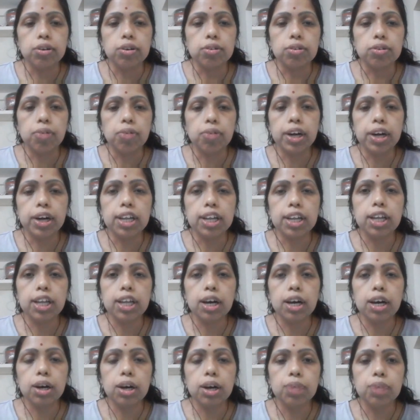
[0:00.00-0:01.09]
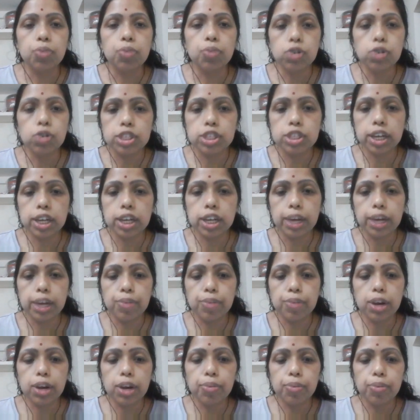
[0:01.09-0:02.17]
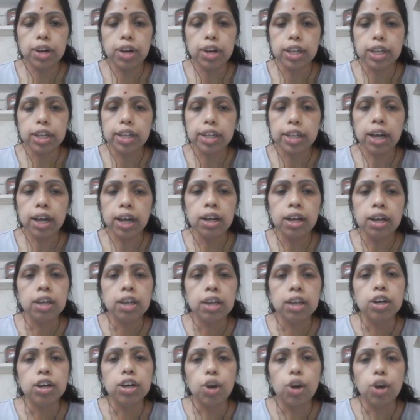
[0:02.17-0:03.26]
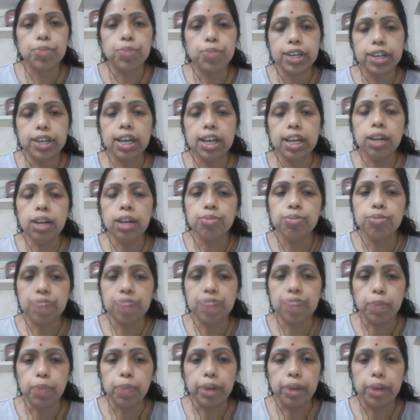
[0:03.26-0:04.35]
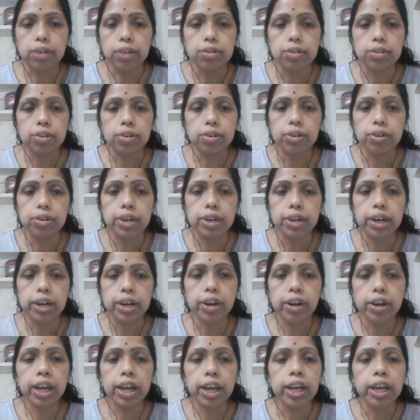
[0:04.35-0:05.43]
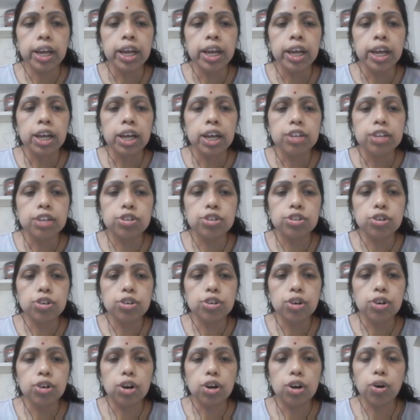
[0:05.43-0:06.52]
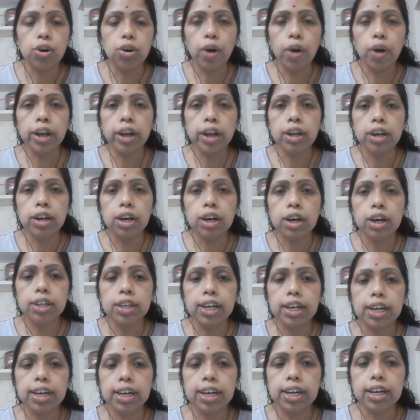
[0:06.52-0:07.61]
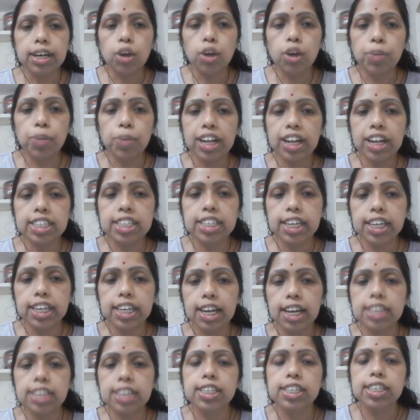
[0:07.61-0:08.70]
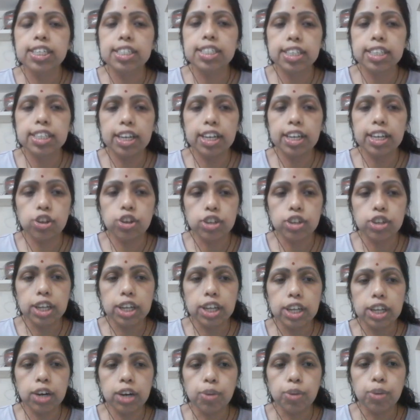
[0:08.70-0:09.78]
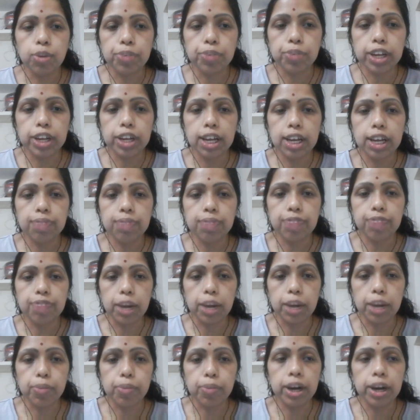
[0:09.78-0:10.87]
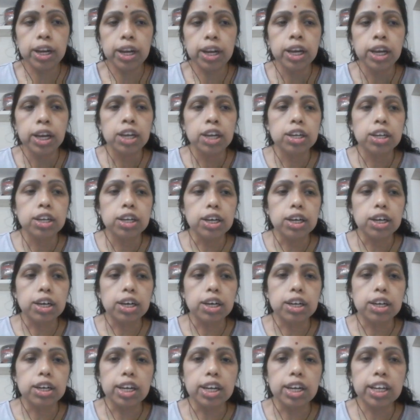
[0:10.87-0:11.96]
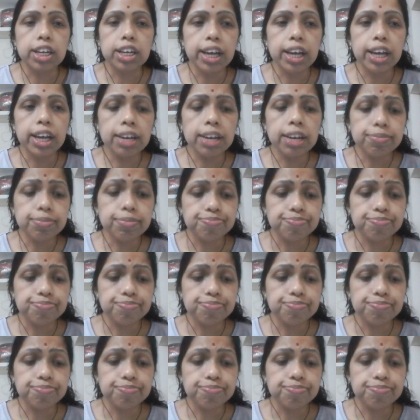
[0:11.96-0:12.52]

what are the modes are available in the optical fiber. Okay, so when the optical signal is incident on the optical fiber, uh, it can